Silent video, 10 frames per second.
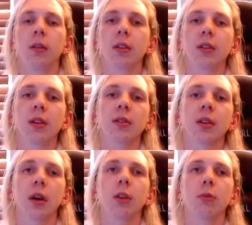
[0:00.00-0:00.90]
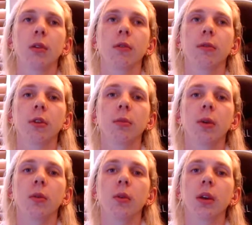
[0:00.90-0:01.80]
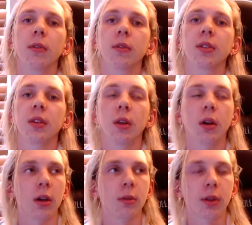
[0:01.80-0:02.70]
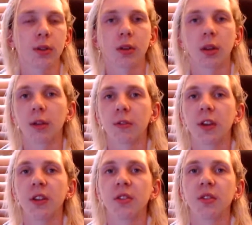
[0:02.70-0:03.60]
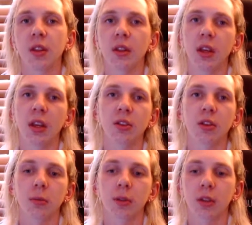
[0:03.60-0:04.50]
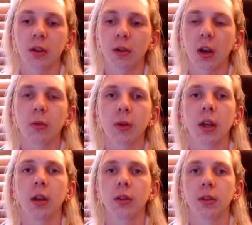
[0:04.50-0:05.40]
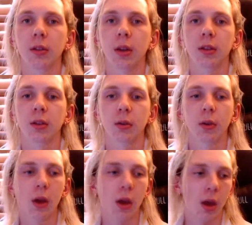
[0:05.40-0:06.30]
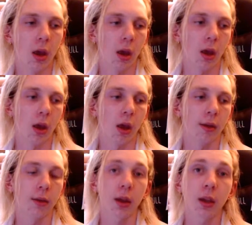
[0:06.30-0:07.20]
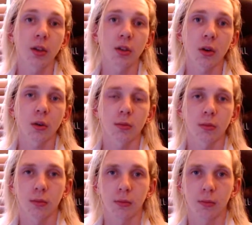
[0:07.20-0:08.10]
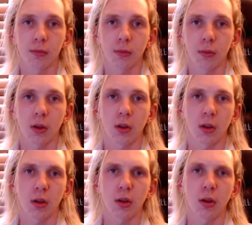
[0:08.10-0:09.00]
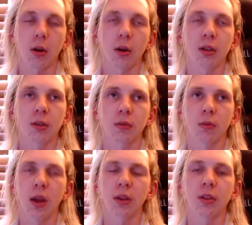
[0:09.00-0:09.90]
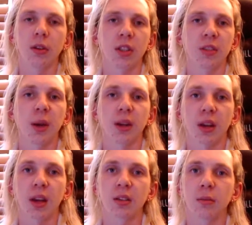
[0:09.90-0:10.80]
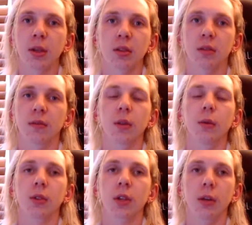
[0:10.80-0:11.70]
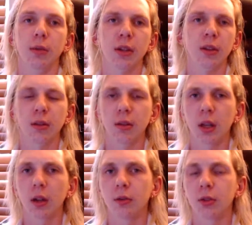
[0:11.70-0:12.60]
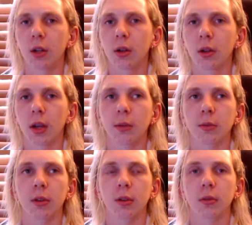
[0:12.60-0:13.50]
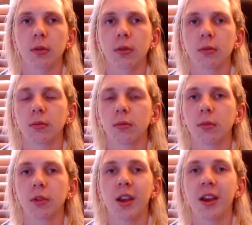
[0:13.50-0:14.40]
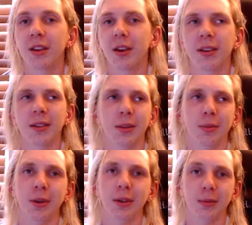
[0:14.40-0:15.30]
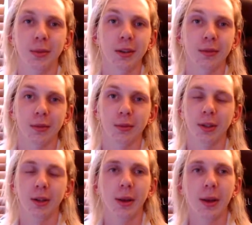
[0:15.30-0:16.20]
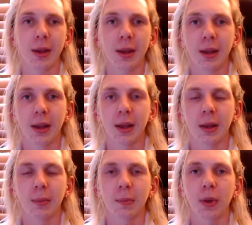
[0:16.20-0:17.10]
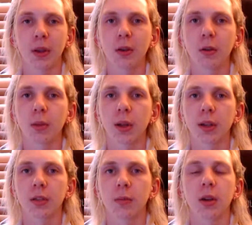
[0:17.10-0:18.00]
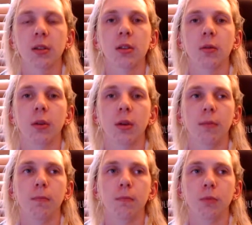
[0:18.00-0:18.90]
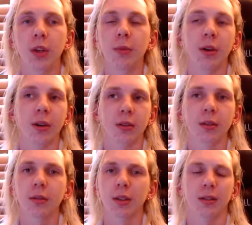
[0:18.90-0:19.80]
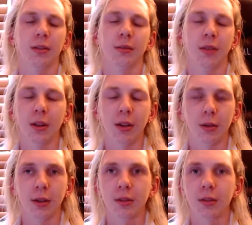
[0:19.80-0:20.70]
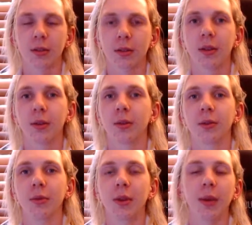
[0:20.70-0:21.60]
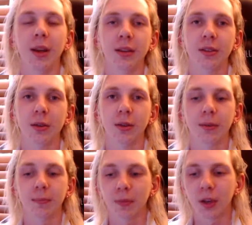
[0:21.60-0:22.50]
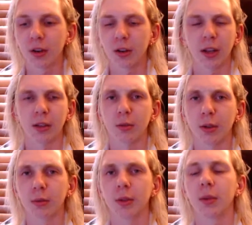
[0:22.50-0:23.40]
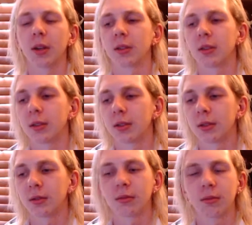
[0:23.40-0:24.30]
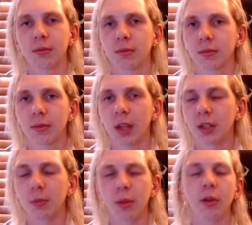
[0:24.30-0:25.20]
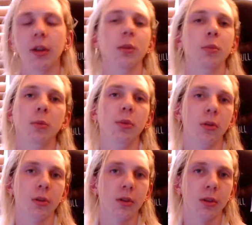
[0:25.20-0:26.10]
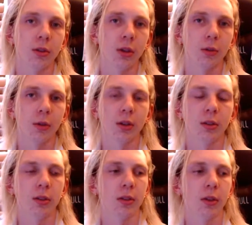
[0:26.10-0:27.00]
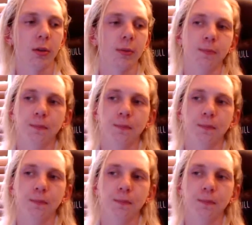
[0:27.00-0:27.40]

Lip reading: this is a hardware review, but whatever's in the hardware, so like features and the eShop and stuff, I want to get into that. So the eShop, it's as you'd expect. It has a bunch of launch games. It has a Neo Geo games onto it, which kind of surprised me for a bit. But you got Blaster Master Remaster. That's hilarious. Remake, sorry. I don't like the word remaster. It's blown out of proportion this generation. So